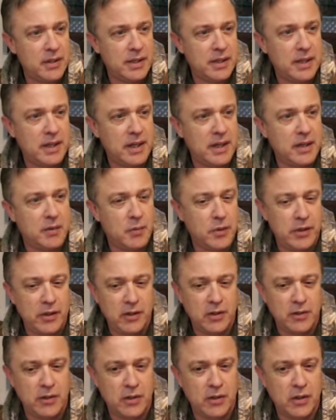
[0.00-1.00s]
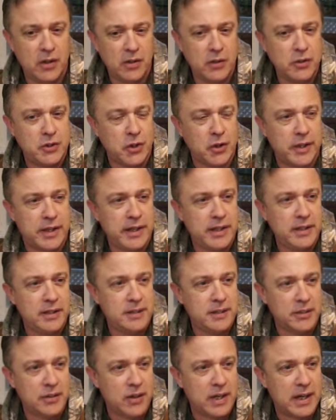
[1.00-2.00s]
Yeah, but you lose your
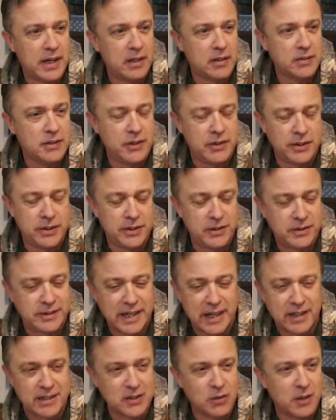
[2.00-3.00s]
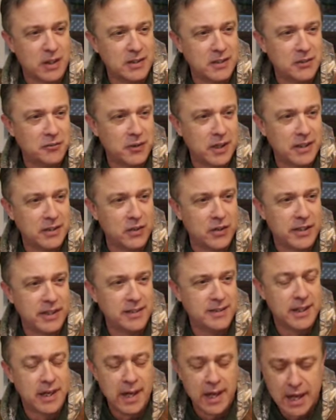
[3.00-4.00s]
keys in your house. You can use dowsing rods to find your
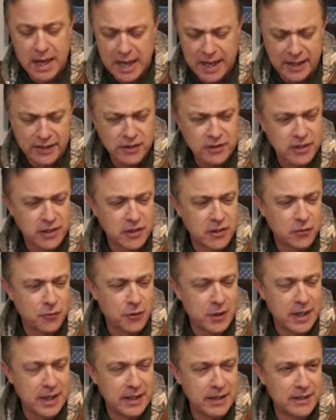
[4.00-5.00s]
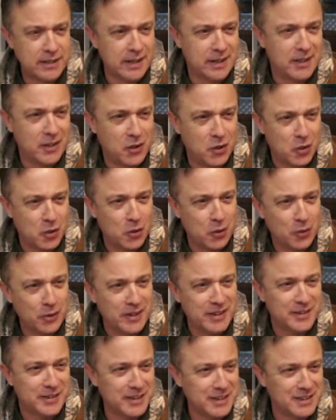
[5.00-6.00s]
keys. I use it to find
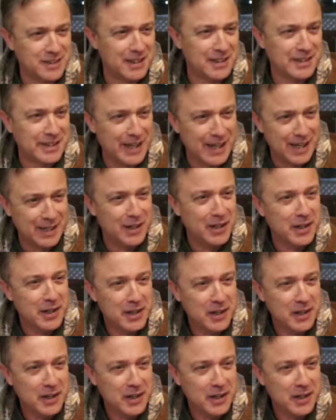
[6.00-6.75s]
gold and things like that.